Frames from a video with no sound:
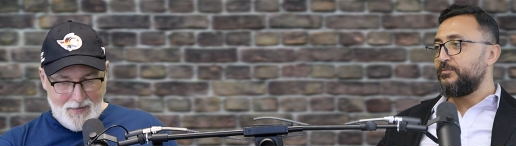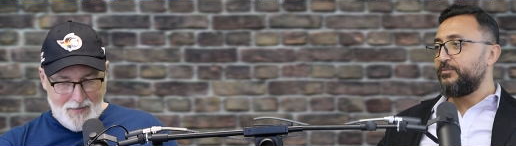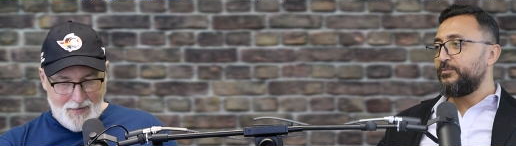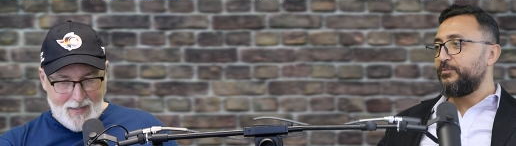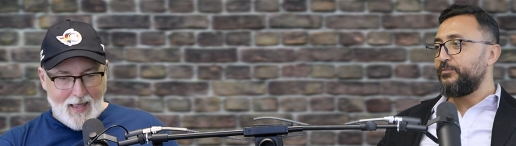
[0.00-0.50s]

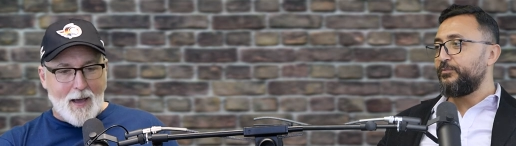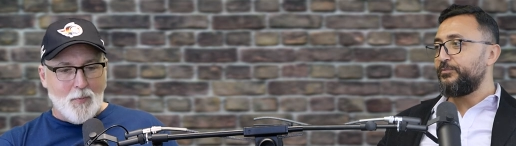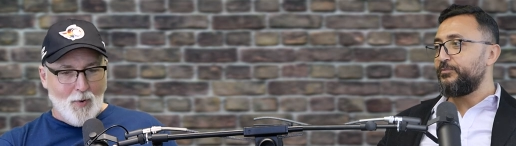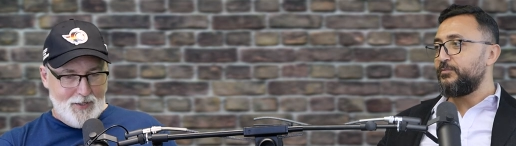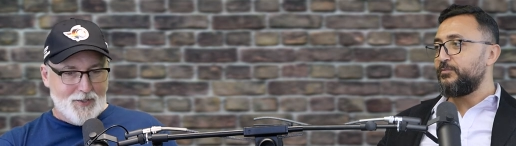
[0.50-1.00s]
Speaker 1: at that
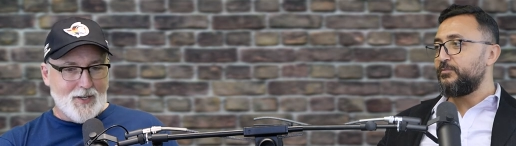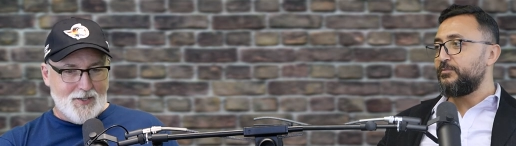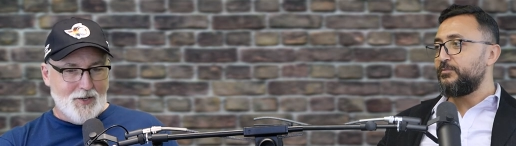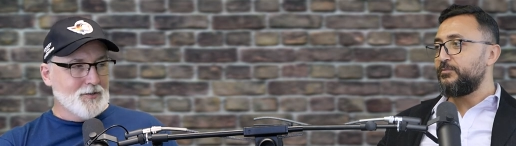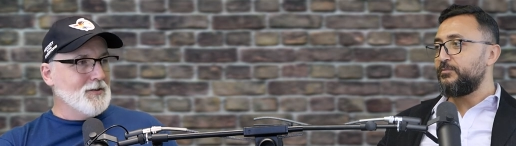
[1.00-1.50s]
point
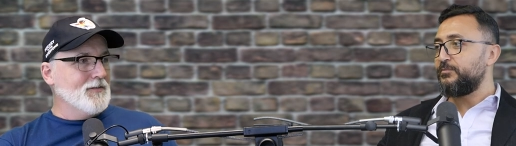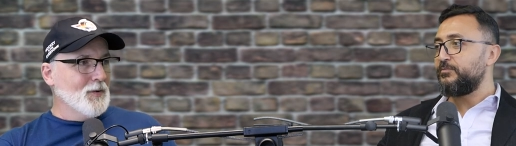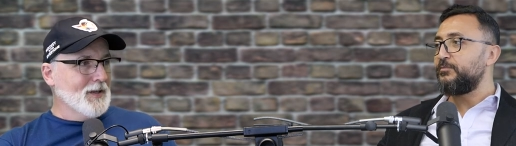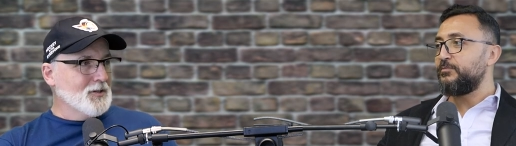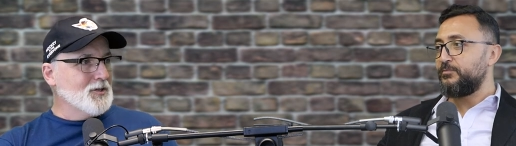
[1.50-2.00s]
six years of
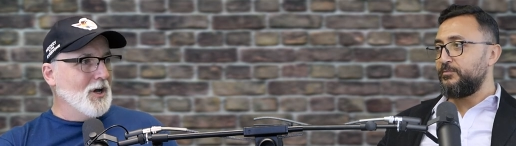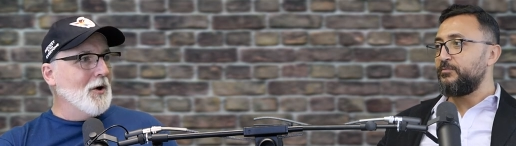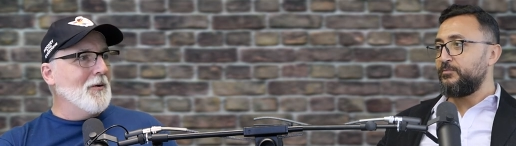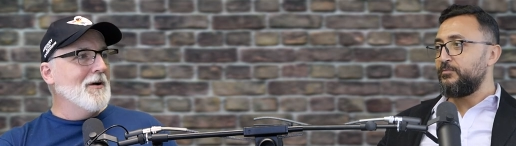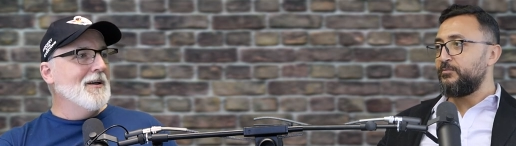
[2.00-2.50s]
doing the
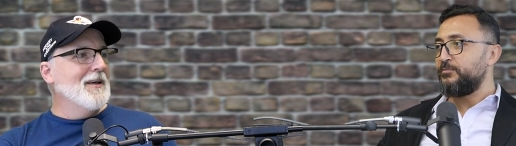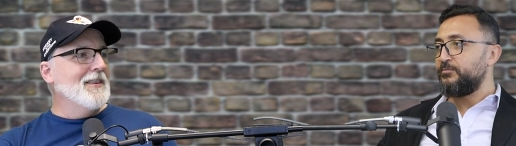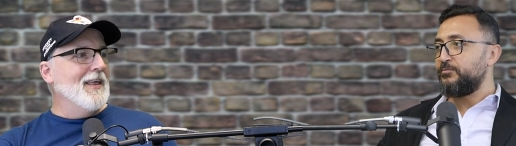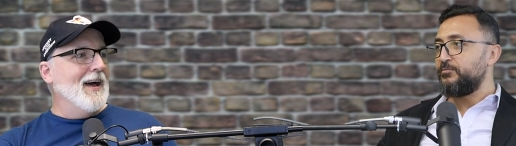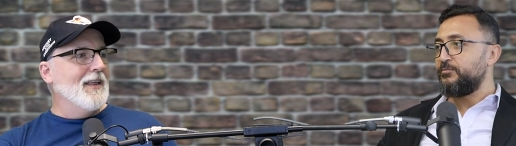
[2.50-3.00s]
show
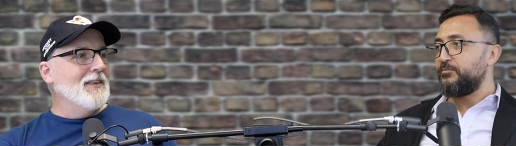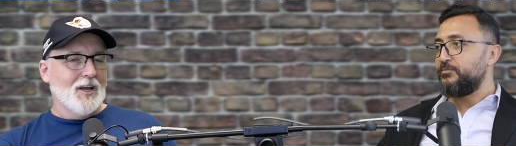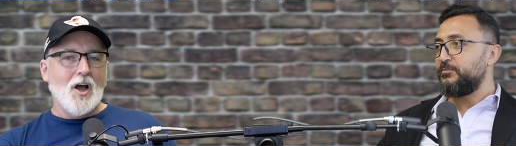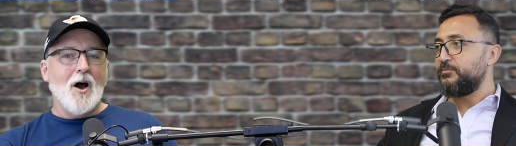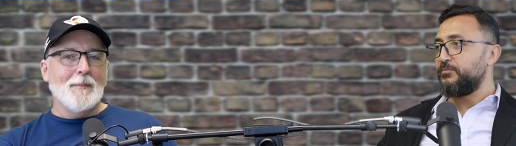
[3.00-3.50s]
that the
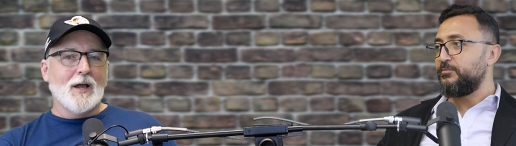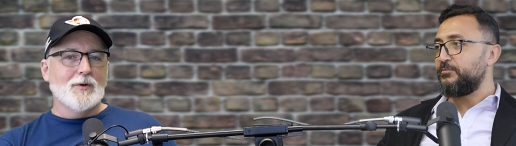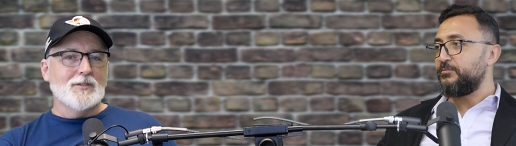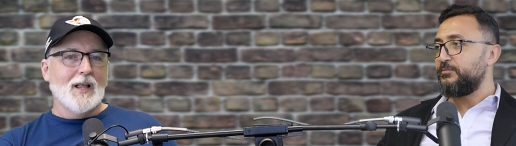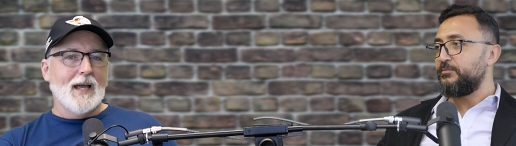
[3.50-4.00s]
comic
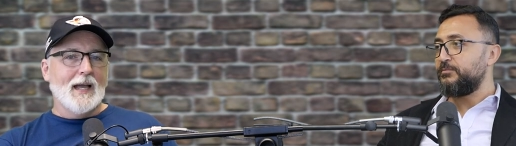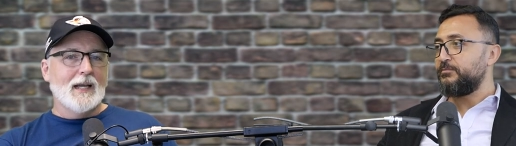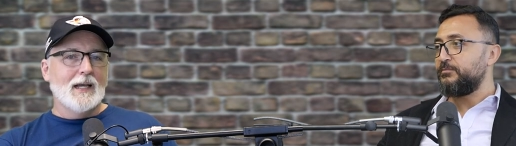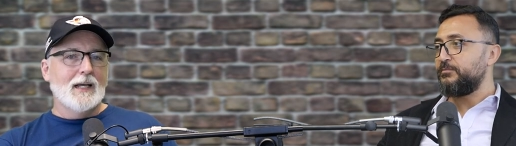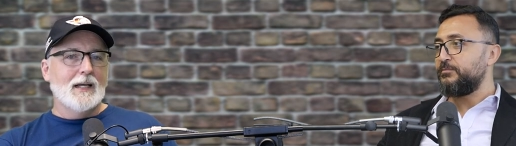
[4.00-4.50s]
was like
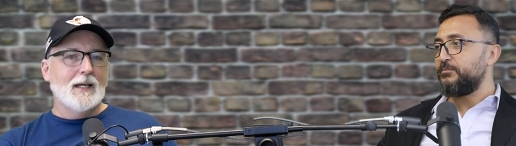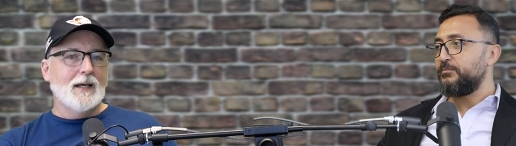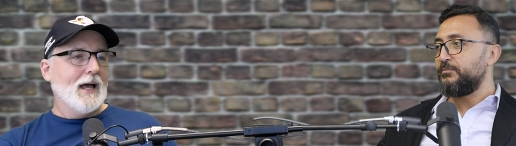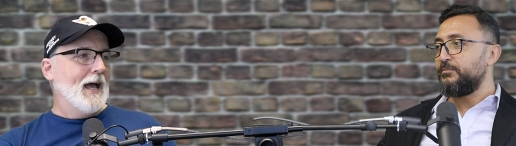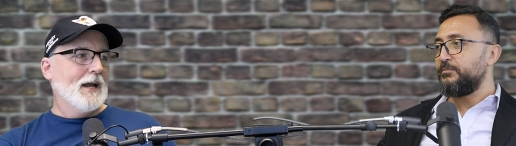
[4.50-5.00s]

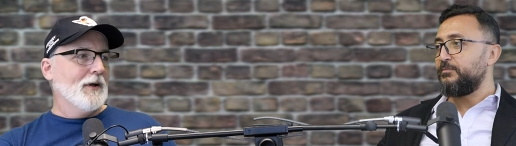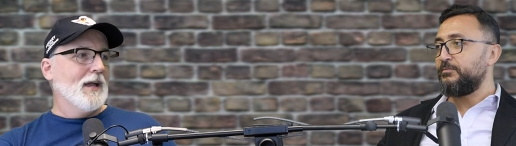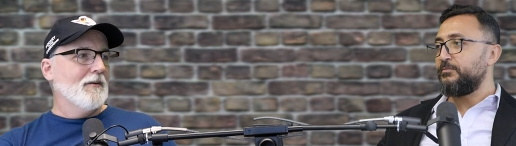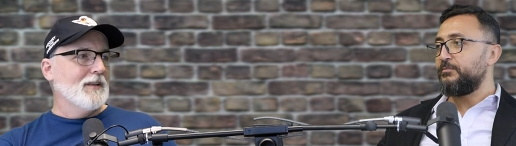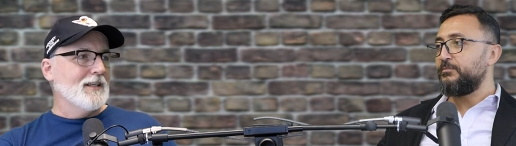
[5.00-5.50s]
I don't
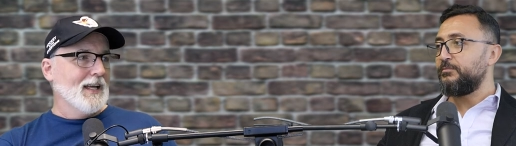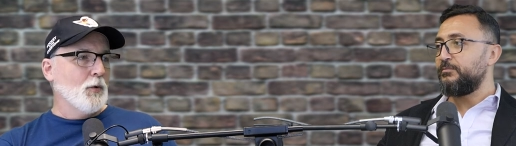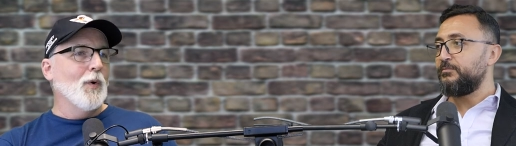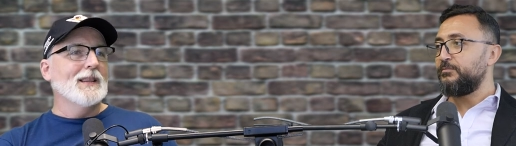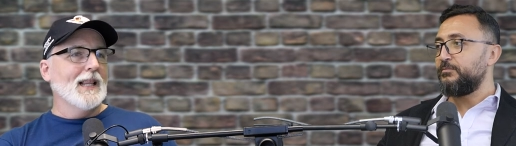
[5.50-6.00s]
care for this. Like
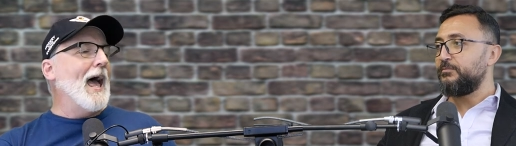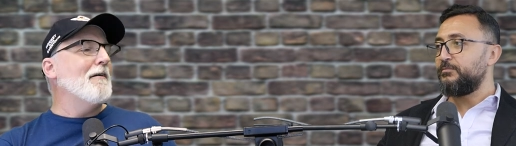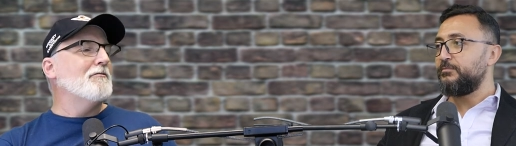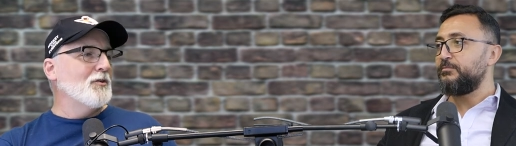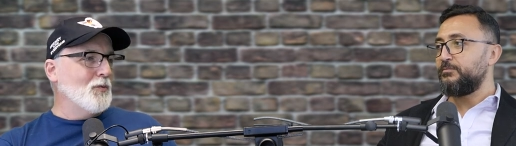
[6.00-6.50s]
one
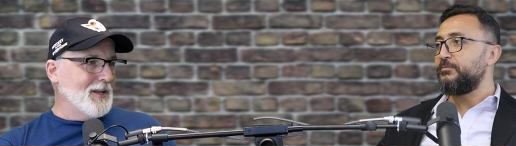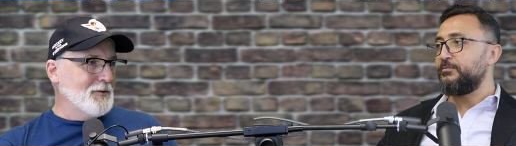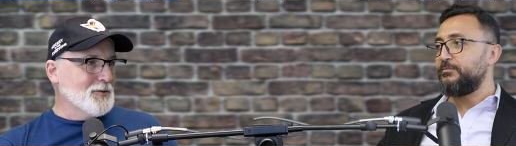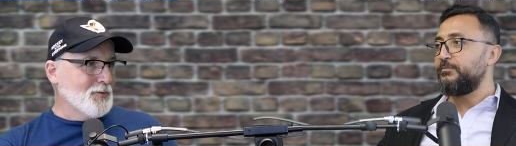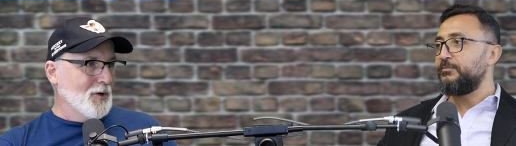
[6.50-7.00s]
left while
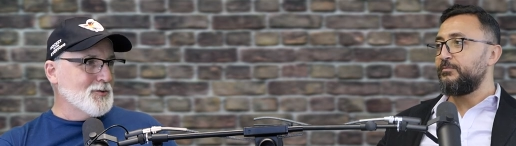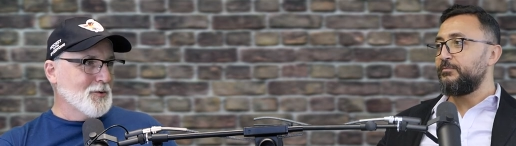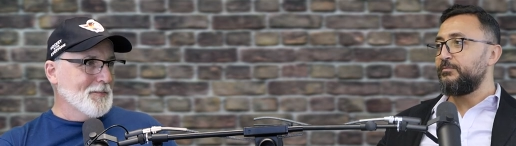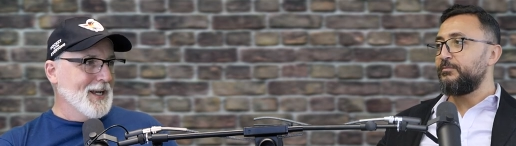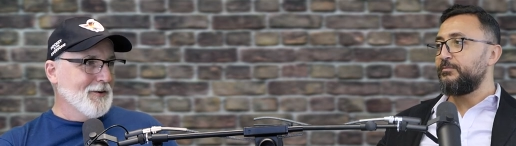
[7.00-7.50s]
his roasts
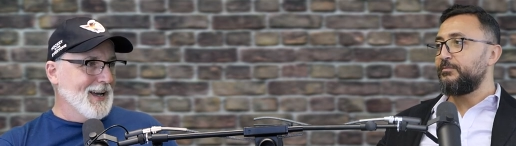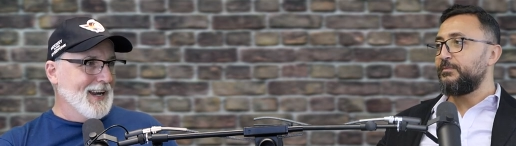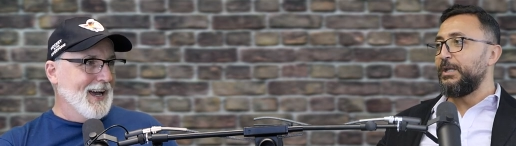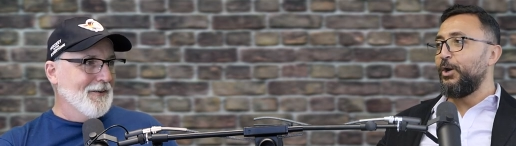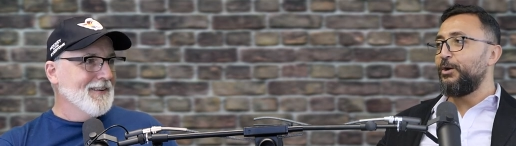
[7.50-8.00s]
were being read
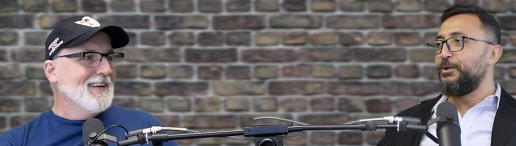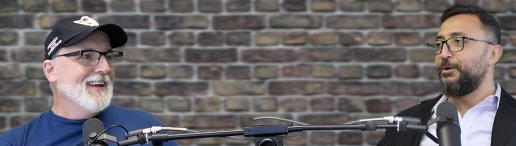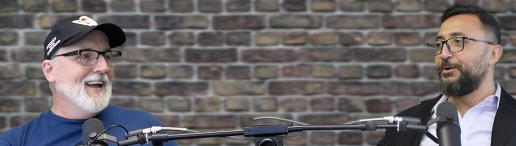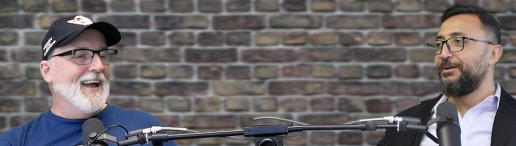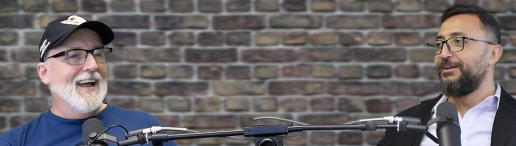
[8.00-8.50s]
out. Oh
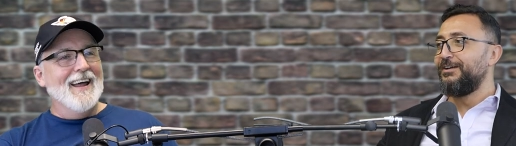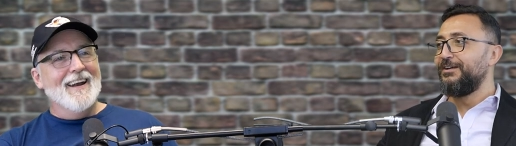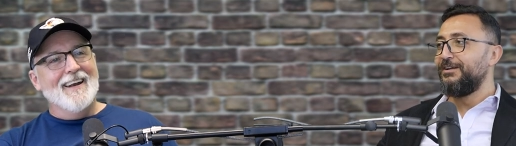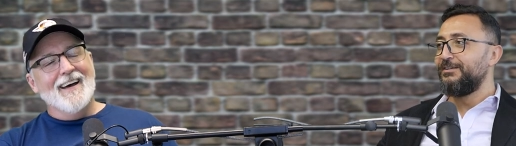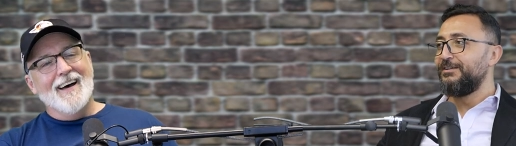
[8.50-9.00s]
no!
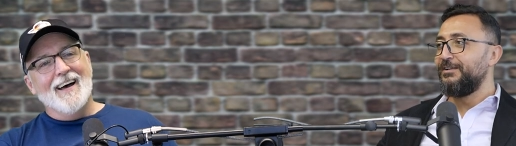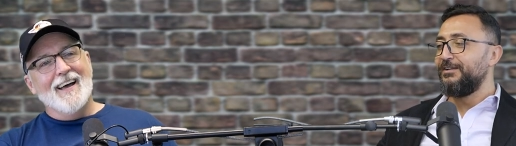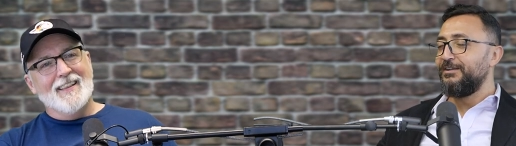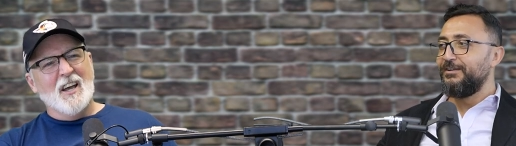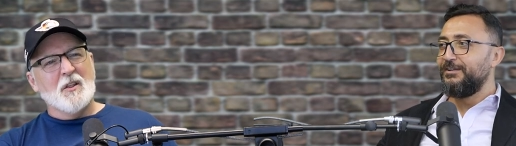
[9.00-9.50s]
And uh,
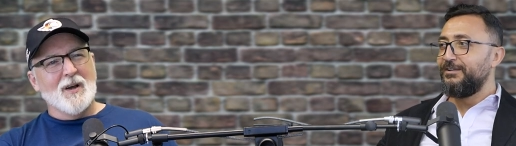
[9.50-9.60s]
and the other one